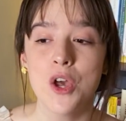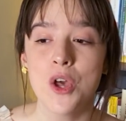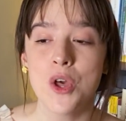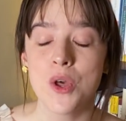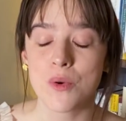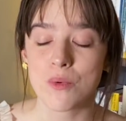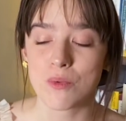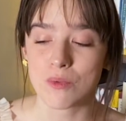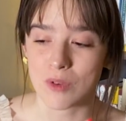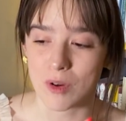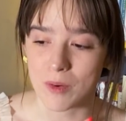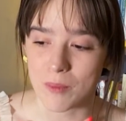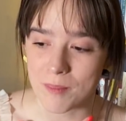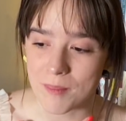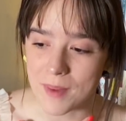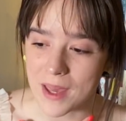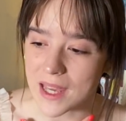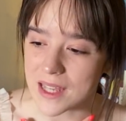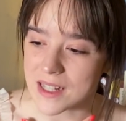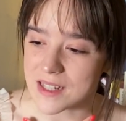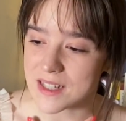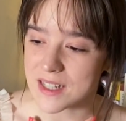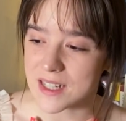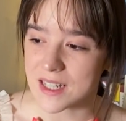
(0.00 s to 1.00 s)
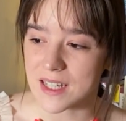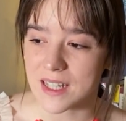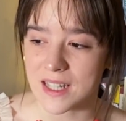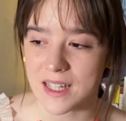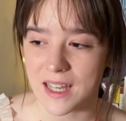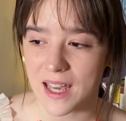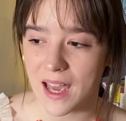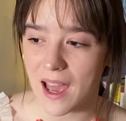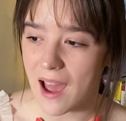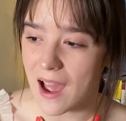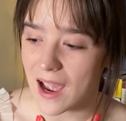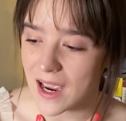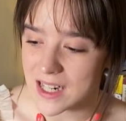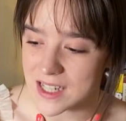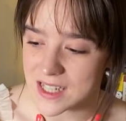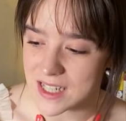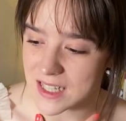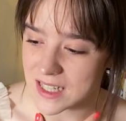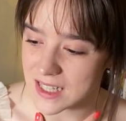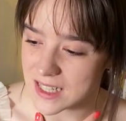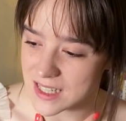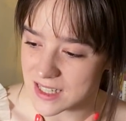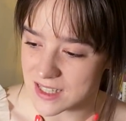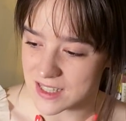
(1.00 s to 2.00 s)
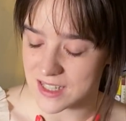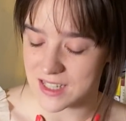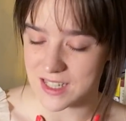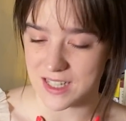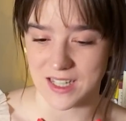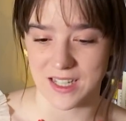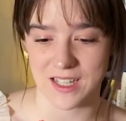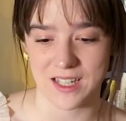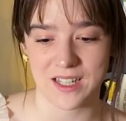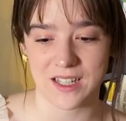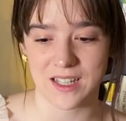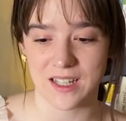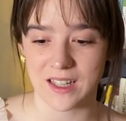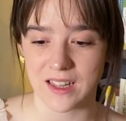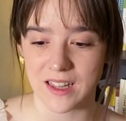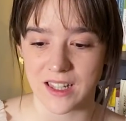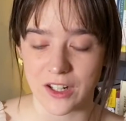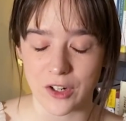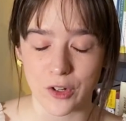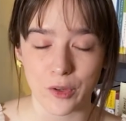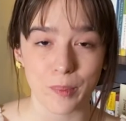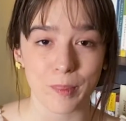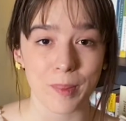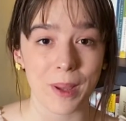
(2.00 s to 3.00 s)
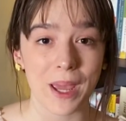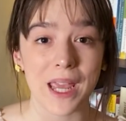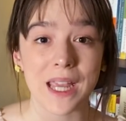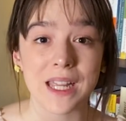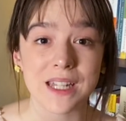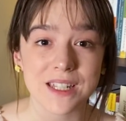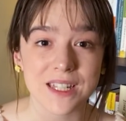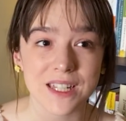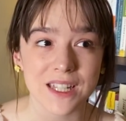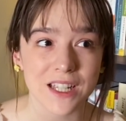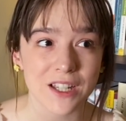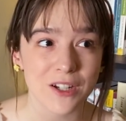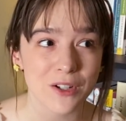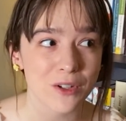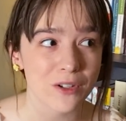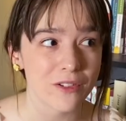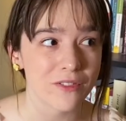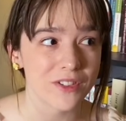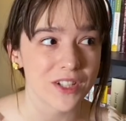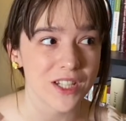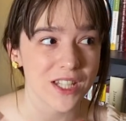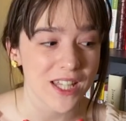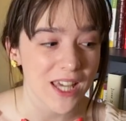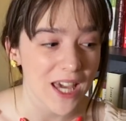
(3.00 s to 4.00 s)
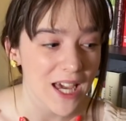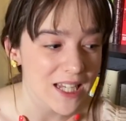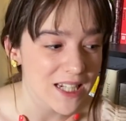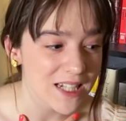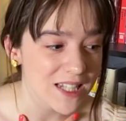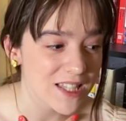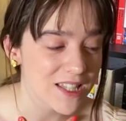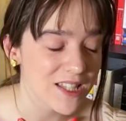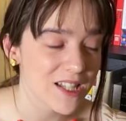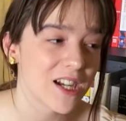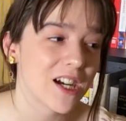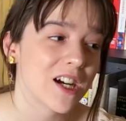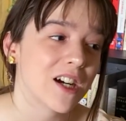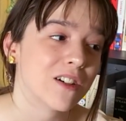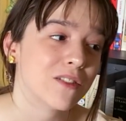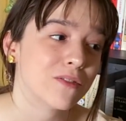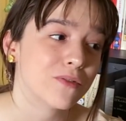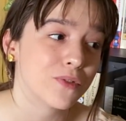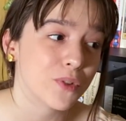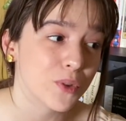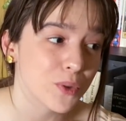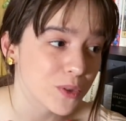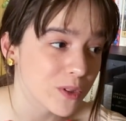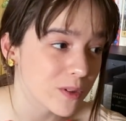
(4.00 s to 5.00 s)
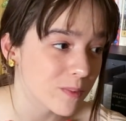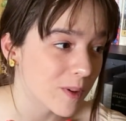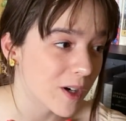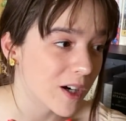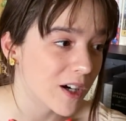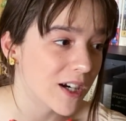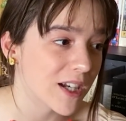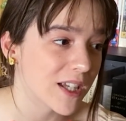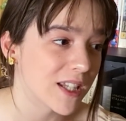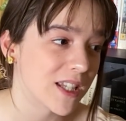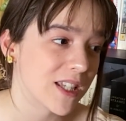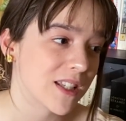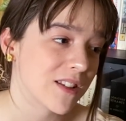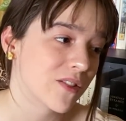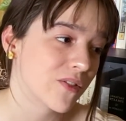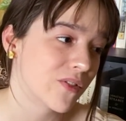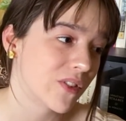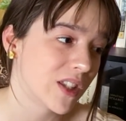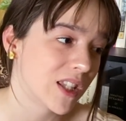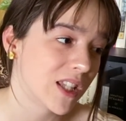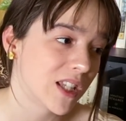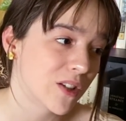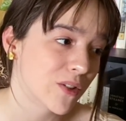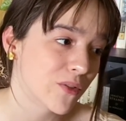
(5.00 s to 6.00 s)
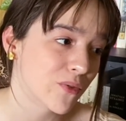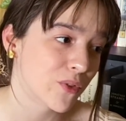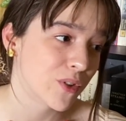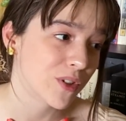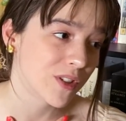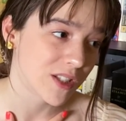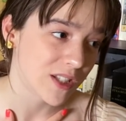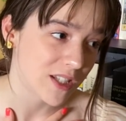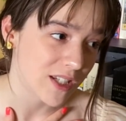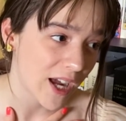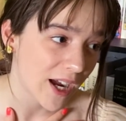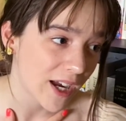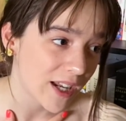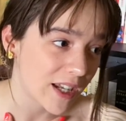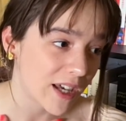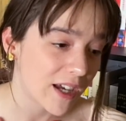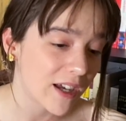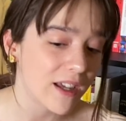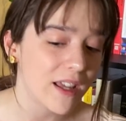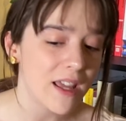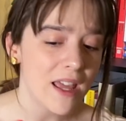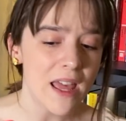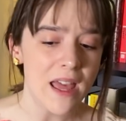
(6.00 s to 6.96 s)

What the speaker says: romantic, idealistic little painting or vignette of Voldemar and his feelings for Zenaida.